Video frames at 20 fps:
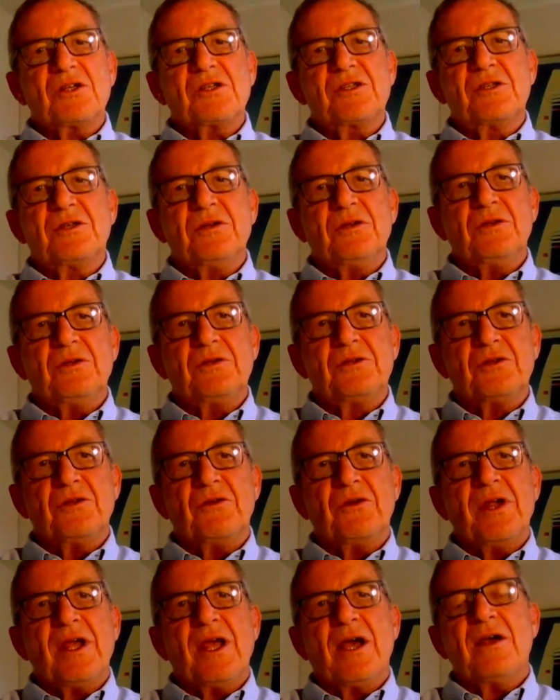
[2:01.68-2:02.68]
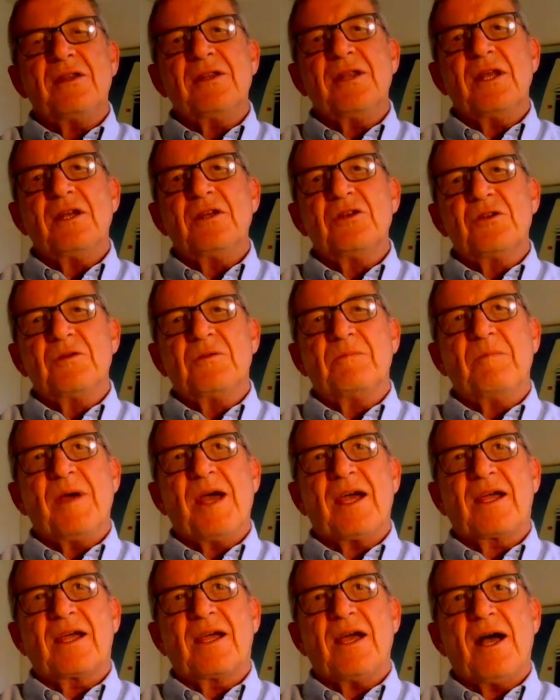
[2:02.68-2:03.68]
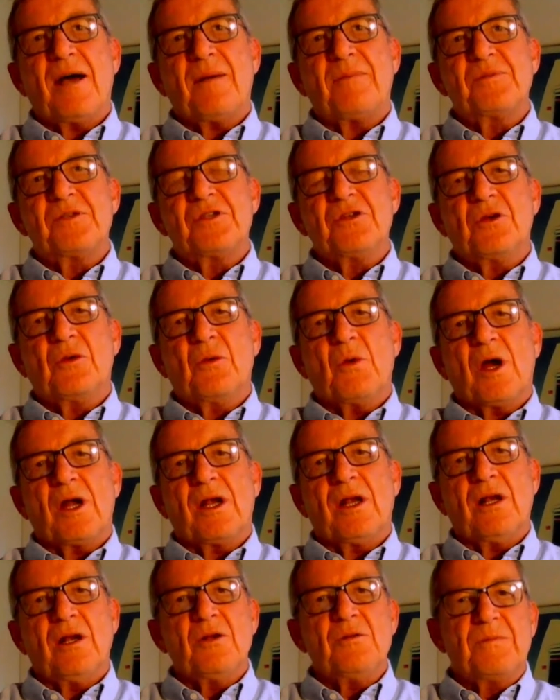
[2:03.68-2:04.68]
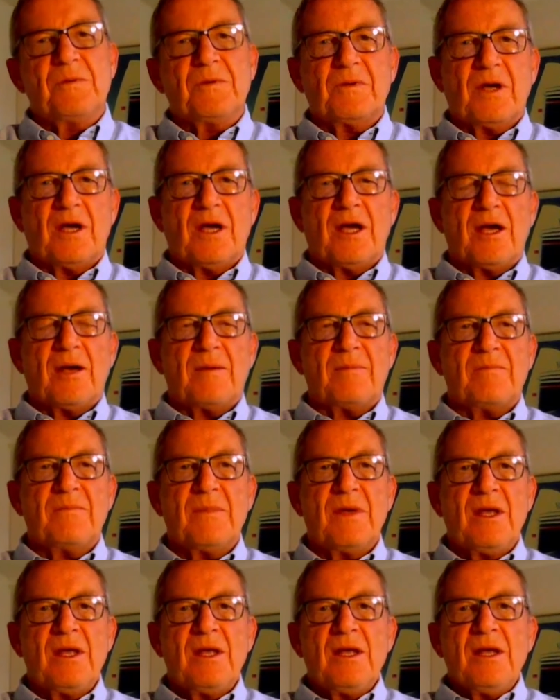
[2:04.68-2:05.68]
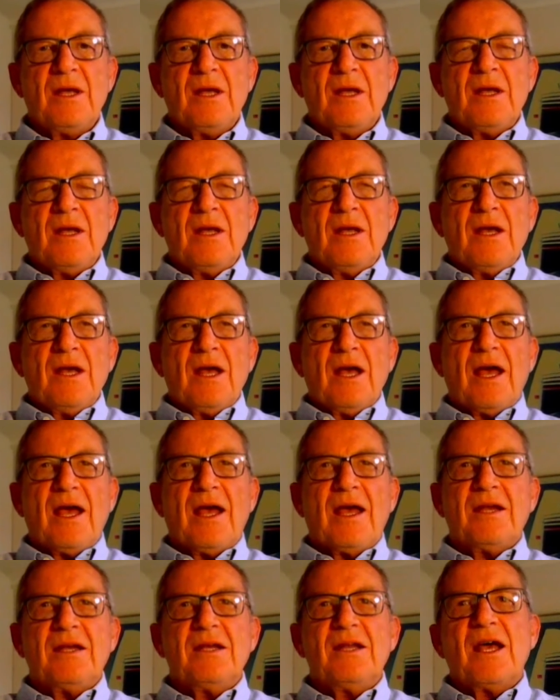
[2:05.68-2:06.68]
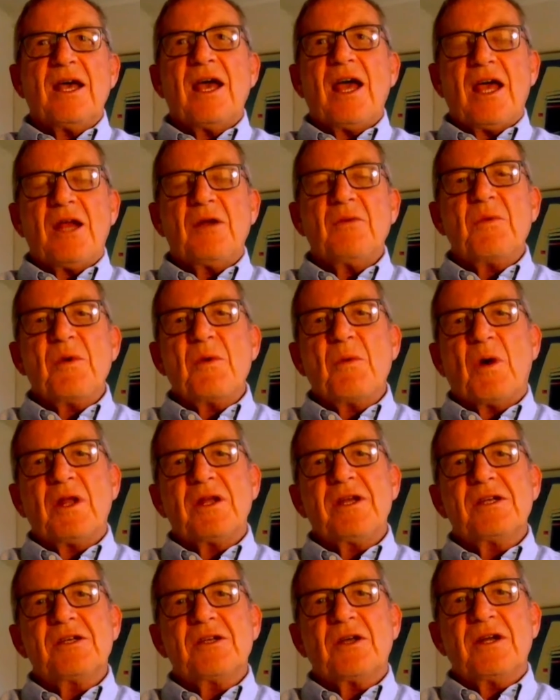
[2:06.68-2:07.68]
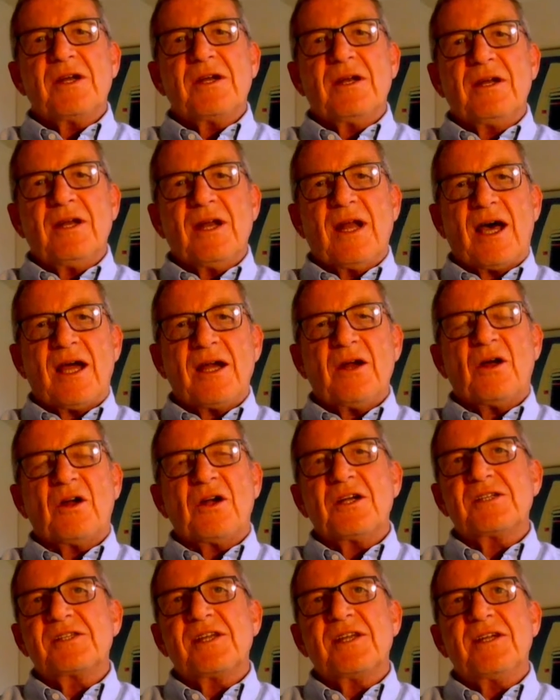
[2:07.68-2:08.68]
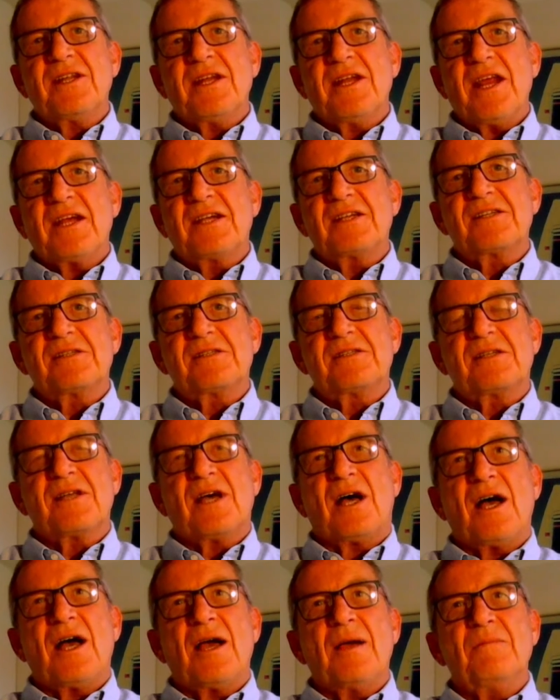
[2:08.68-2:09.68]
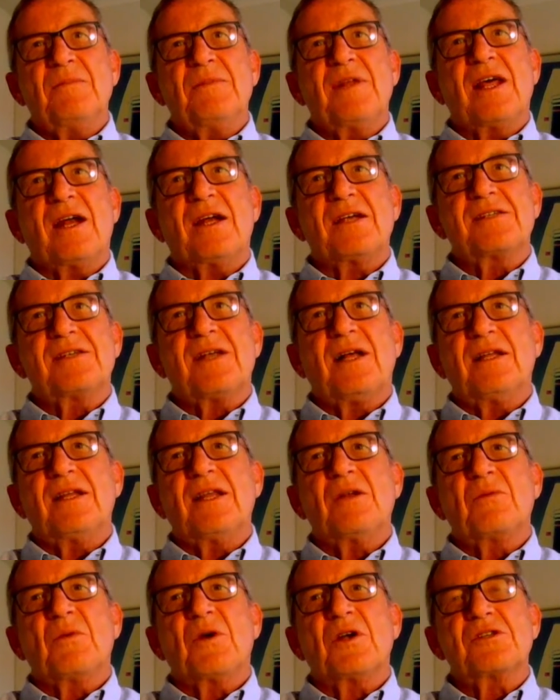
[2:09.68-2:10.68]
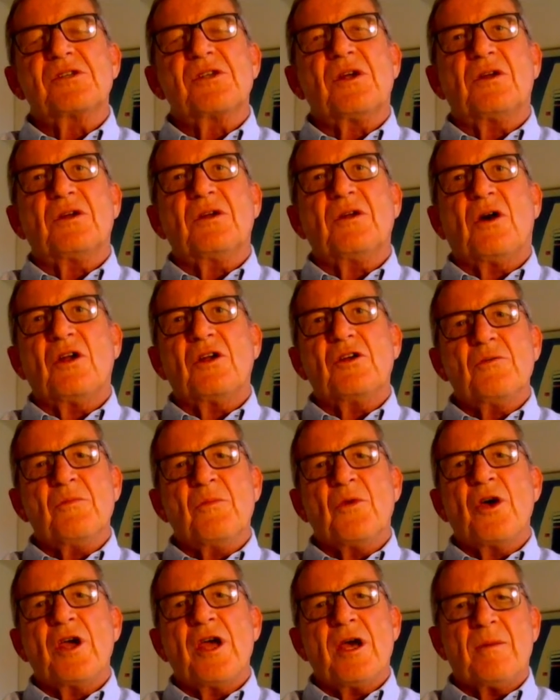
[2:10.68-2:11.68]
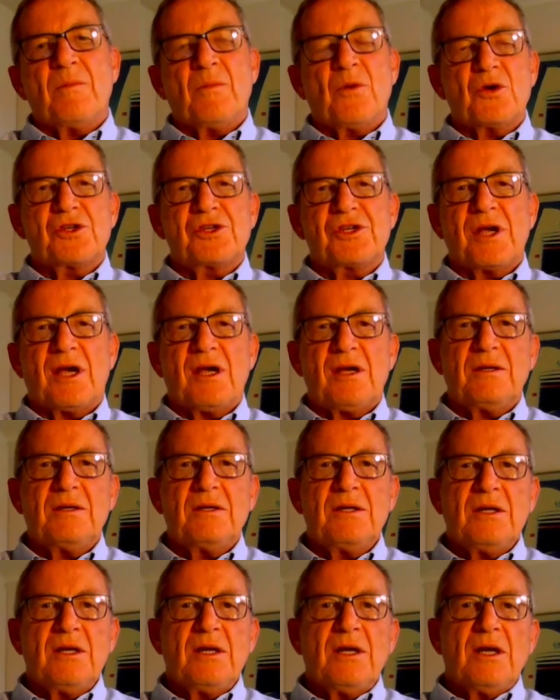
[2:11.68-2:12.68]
across to Rio and then back up to Guadeloupe. And we won it on line honours, and the next time that I sailed it was on Umoja Mosha,